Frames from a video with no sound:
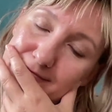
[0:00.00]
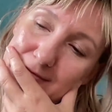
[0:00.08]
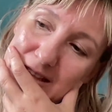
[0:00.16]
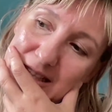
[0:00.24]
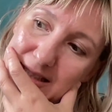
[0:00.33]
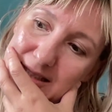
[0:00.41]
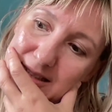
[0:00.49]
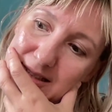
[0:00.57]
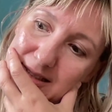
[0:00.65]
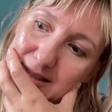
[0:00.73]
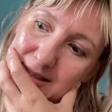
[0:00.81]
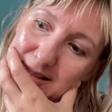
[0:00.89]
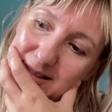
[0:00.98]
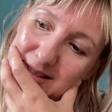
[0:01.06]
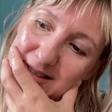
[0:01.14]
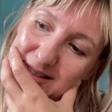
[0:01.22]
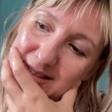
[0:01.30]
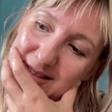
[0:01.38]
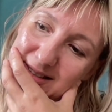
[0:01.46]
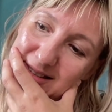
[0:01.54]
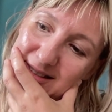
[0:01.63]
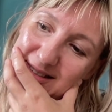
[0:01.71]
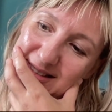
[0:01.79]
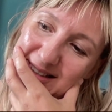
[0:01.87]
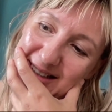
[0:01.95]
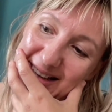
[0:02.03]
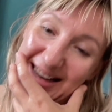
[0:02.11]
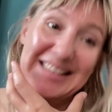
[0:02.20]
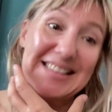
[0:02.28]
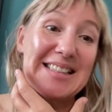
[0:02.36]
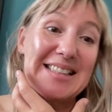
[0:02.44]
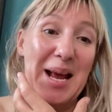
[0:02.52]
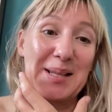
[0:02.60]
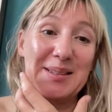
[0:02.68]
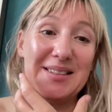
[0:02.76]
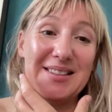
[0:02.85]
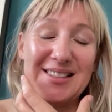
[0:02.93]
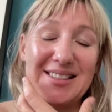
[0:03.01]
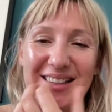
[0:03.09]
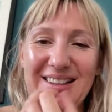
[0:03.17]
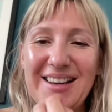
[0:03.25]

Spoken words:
this intense.